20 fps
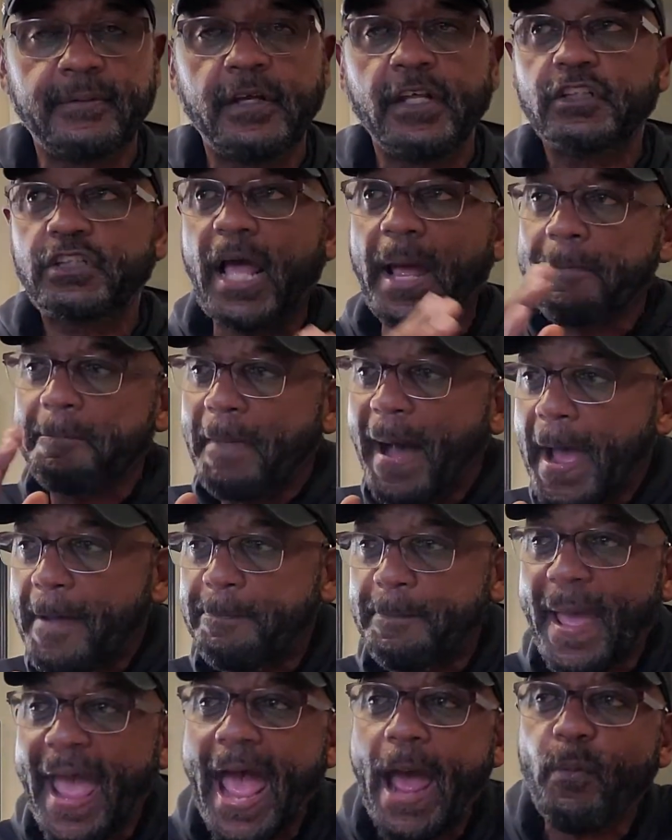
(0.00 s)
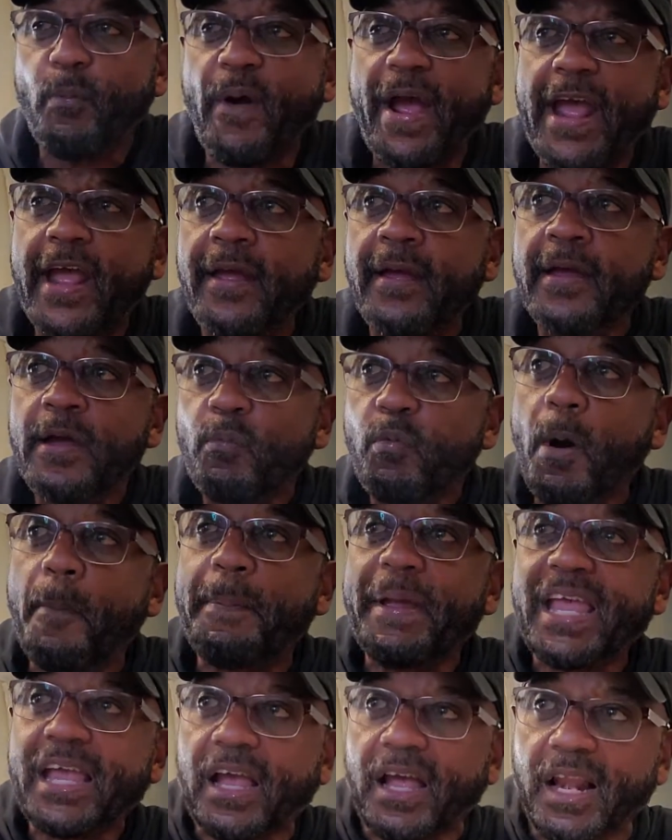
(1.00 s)
That my pathway will
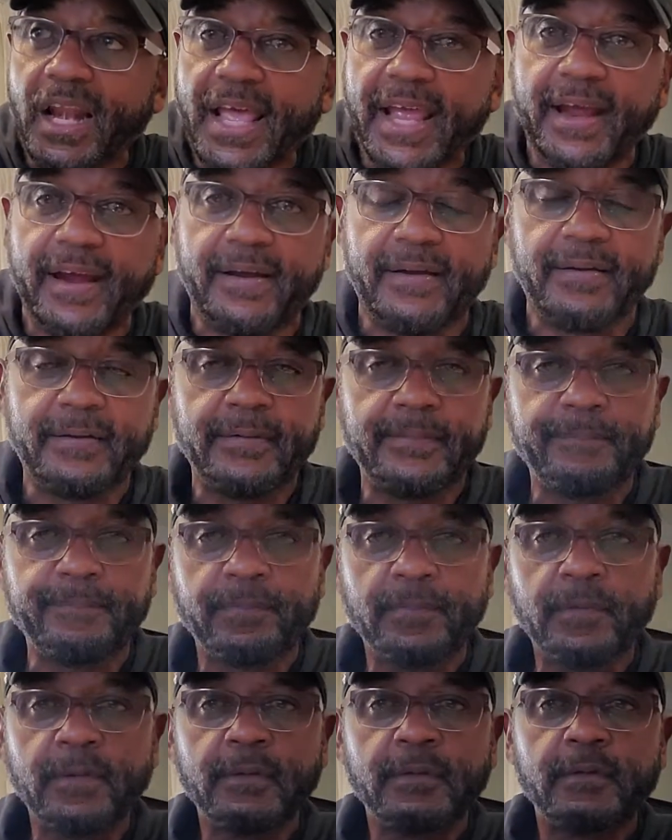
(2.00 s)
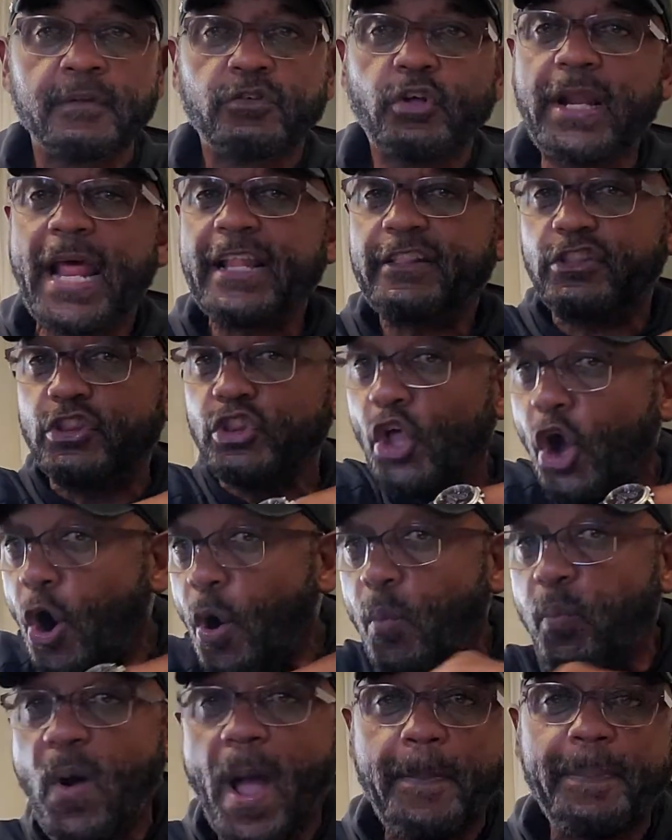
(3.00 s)
be clear, so that no
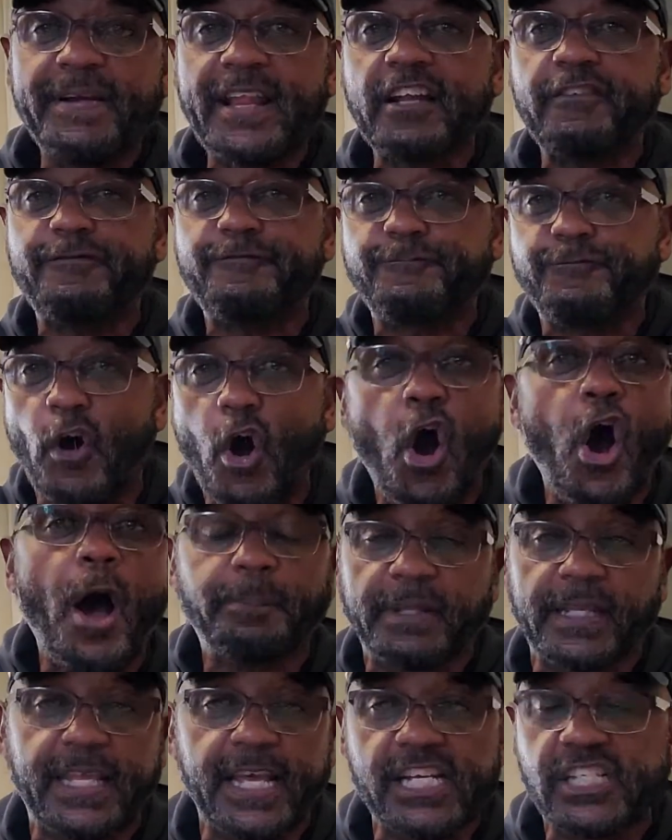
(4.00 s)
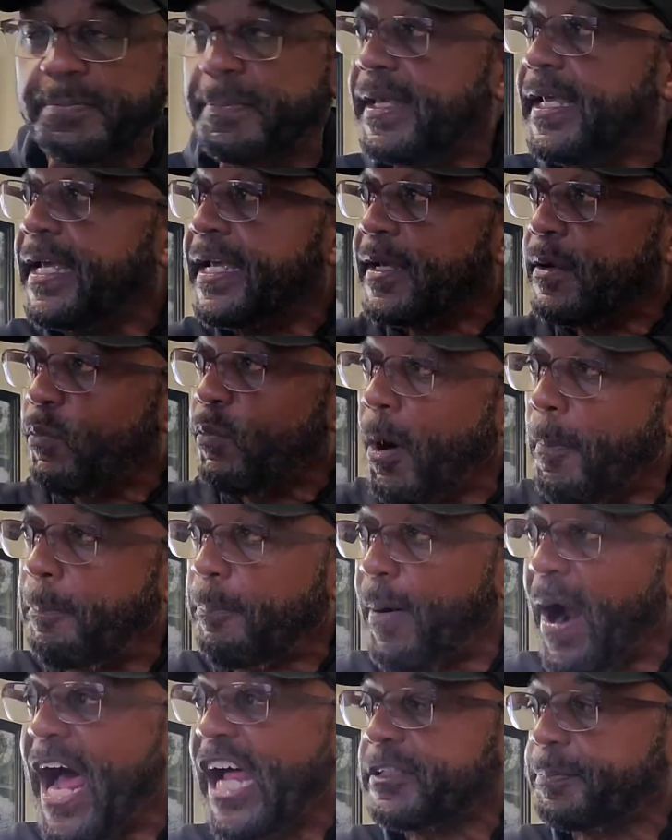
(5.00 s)
weapon that's formed against me will
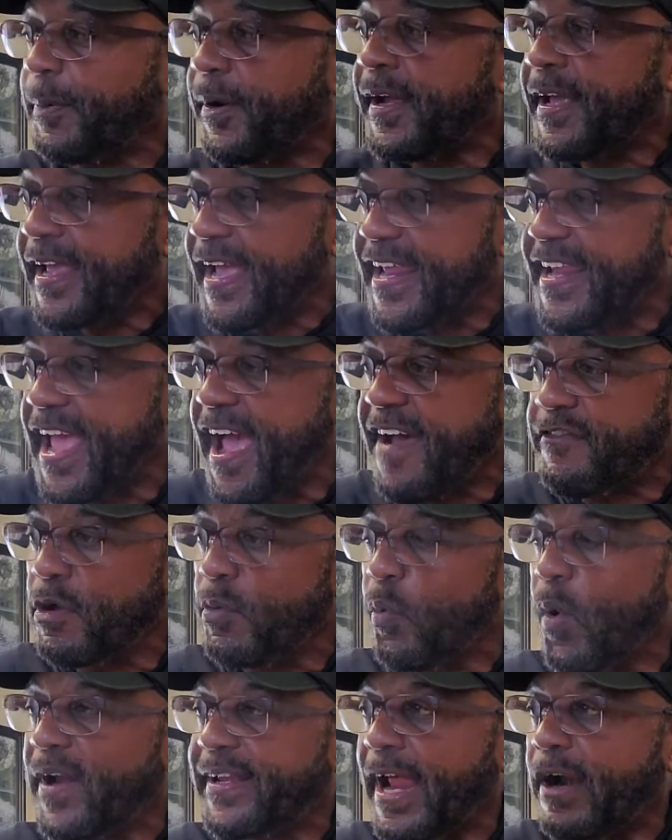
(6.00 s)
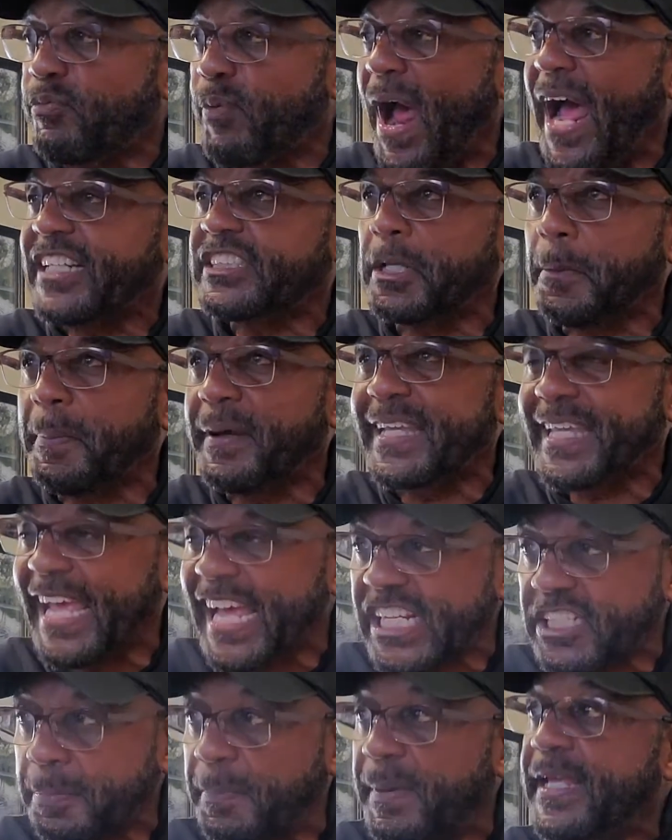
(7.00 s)
prosper. And everyone that rises up
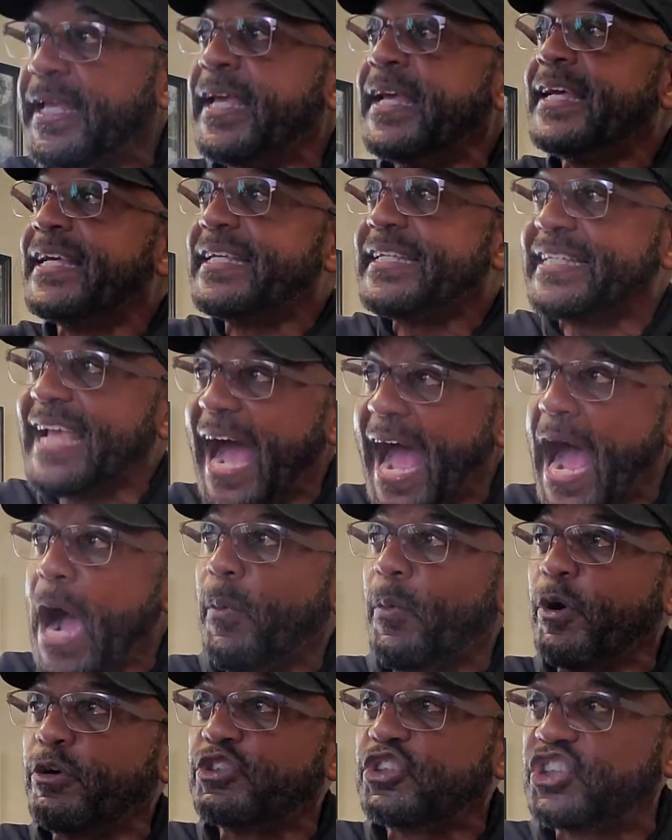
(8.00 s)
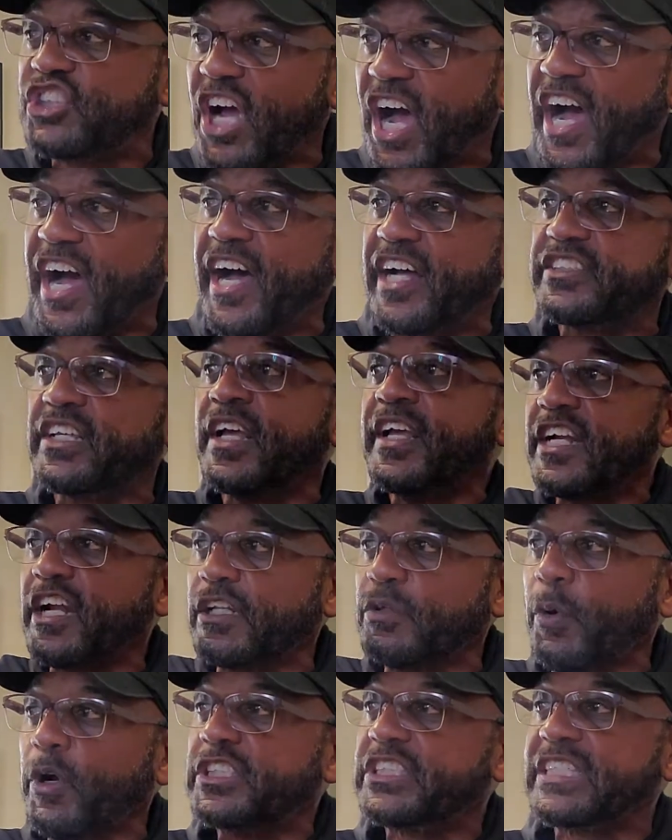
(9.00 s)
against me, Yah will judge. In
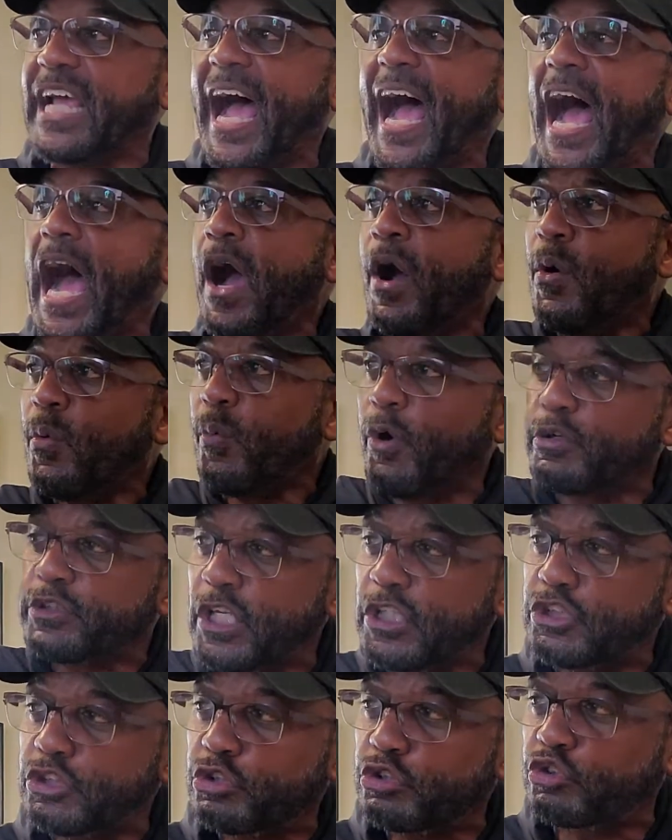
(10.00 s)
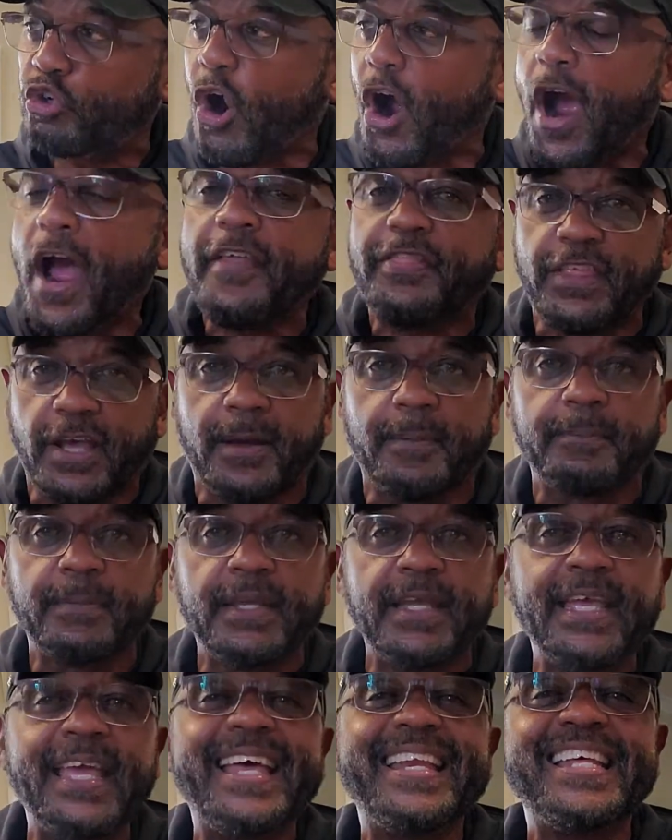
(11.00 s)
other words, Yah will destroy them
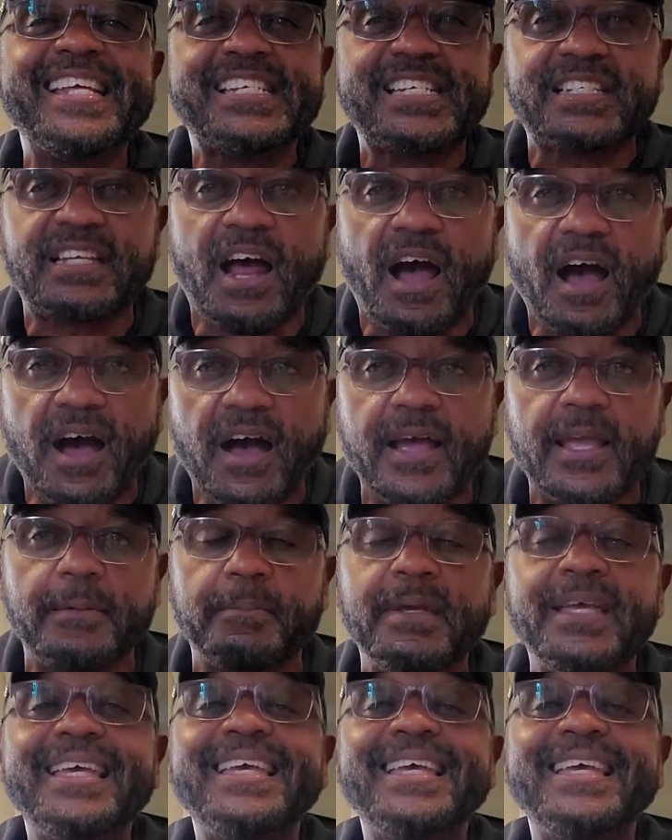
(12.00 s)
in his time.